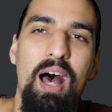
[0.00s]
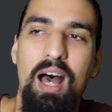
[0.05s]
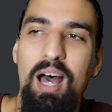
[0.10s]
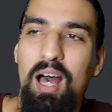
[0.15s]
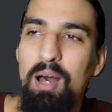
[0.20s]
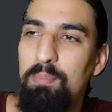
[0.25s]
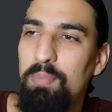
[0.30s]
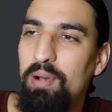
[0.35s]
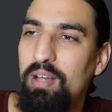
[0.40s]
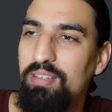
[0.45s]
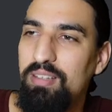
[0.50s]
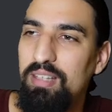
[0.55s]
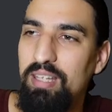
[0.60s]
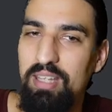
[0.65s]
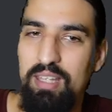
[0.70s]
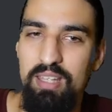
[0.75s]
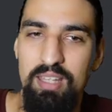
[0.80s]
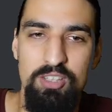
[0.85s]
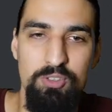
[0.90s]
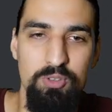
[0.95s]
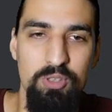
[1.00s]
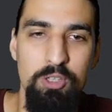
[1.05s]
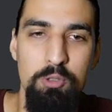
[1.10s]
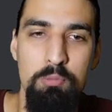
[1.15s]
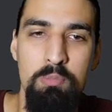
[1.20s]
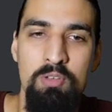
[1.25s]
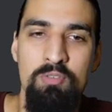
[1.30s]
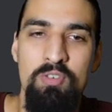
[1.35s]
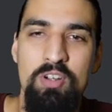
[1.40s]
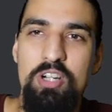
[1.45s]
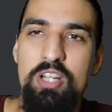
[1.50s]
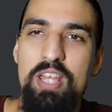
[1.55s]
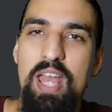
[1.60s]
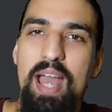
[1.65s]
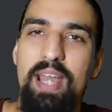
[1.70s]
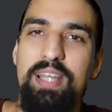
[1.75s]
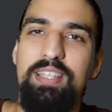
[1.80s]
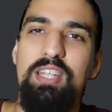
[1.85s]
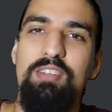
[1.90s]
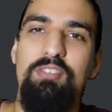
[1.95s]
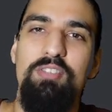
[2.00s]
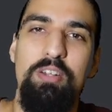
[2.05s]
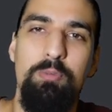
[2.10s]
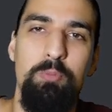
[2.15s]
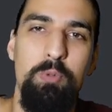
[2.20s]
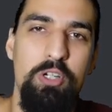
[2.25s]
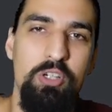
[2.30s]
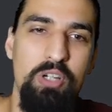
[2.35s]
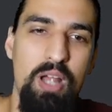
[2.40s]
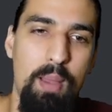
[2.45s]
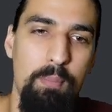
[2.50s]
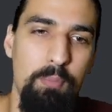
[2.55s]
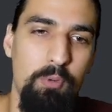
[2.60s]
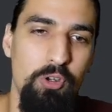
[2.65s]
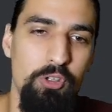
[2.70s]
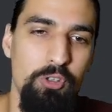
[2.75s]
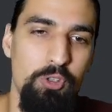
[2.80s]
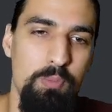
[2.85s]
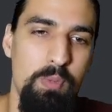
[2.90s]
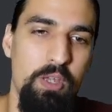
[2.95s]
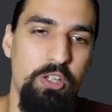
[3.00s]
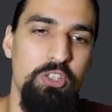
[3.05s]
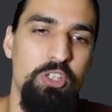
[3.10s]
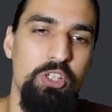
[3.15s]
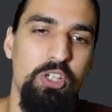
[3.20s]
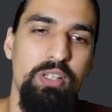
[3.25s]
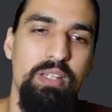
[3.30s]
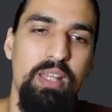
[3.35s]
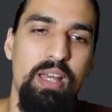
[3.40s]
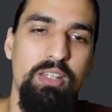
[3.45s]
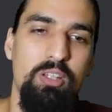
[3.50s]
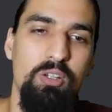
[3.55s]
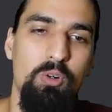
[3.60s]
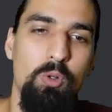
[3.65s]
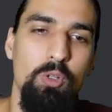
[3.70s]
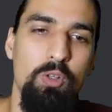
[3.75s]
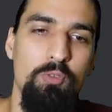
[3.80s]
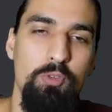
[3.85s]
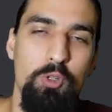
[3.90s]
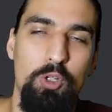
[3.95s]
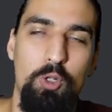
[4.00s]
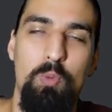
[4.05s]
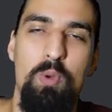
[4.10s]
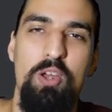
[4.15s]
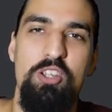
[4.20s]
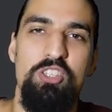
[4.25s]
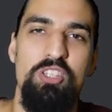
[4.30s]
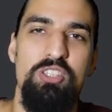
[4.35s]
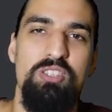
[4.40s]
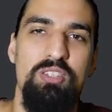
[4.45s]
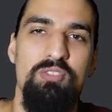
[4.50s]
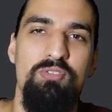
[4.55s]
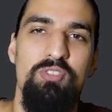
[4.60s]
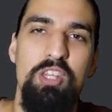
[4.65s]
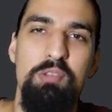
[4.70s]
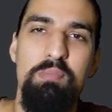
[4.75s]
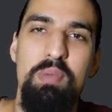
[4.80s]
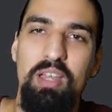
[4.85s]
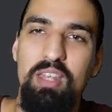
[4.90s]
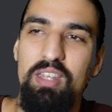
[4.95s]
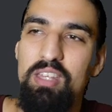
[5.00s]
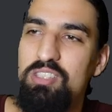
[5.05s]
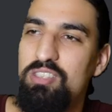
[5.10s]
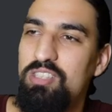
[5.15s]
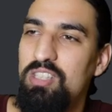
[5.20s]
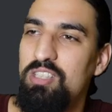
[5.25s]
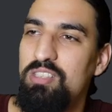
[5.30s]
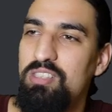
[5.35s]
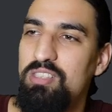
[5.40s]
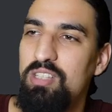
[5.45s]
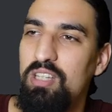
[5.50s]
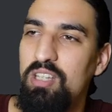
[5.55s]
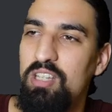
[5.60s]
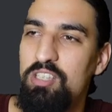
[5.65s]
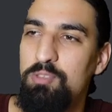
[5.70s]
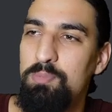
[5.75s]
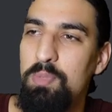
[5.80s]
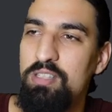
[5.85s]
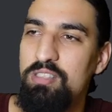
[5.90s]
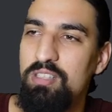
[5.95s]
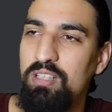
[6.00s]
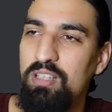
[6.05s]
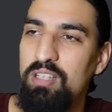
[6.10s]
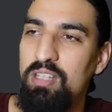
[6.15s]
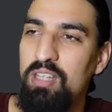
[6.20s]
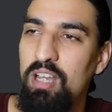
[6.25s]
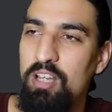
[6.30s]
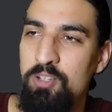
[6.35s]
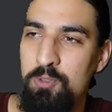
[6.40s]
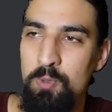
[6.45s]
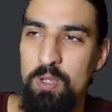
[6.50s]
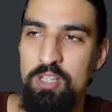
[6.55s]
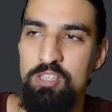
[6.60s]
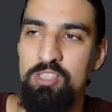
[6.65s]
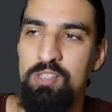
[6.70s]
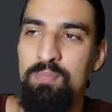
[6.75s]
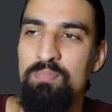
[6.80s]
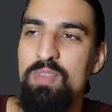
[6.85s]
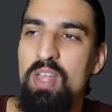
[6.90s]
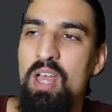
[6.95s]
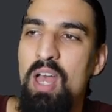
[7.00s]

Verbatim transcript: Uh, but like it's going to be very active, and we I'm going to make sure that all of your questions and feedback is is is basically addressed.